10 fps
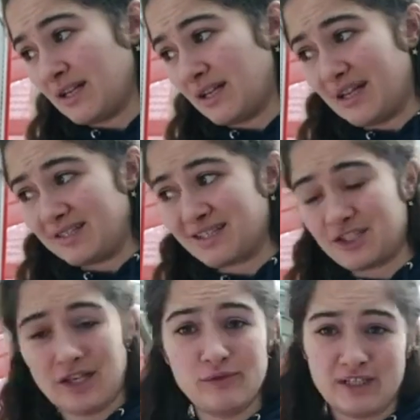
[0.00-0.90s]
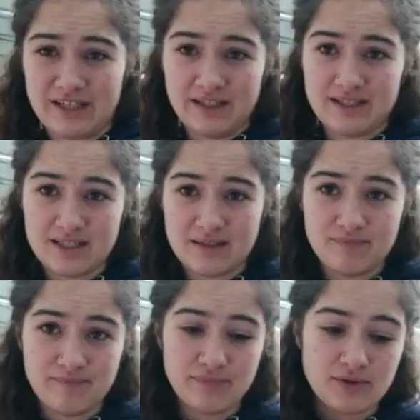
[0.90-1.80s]
Ask Chef Dennis
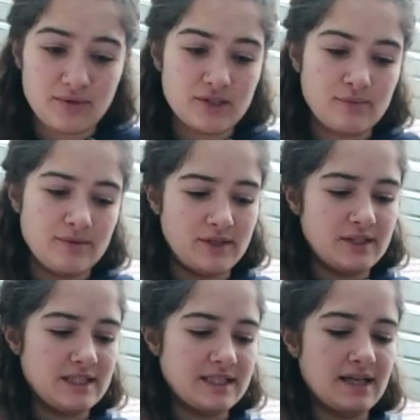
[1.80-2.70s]
recipe because